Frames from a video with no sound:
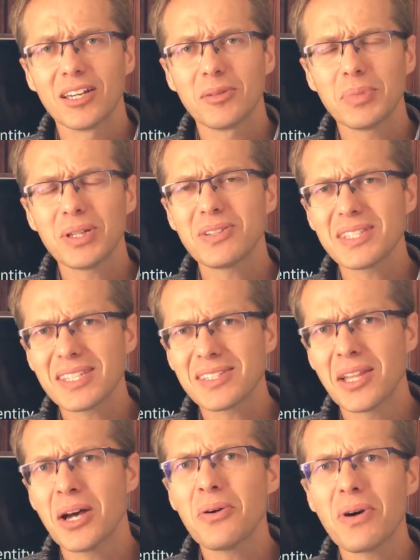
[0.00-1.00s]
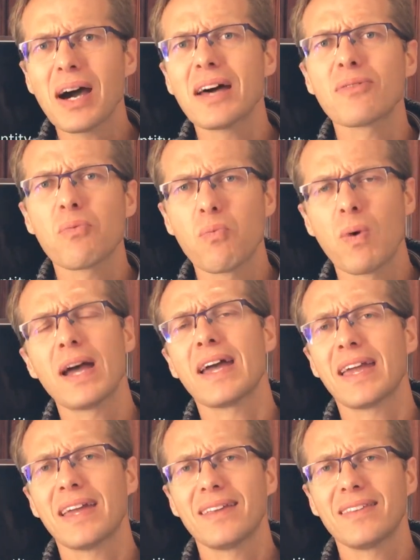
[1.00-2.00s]
Because there's no other
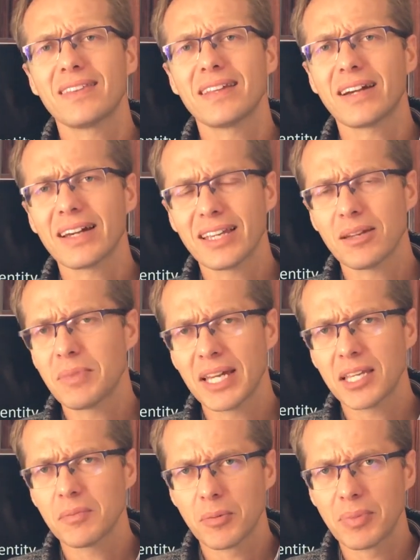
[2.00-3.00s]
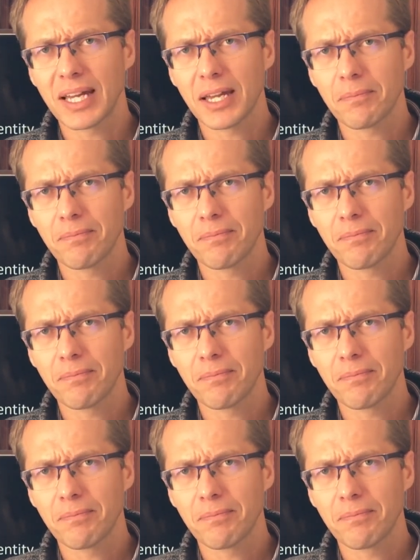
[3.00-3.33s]
way that I can make him obey.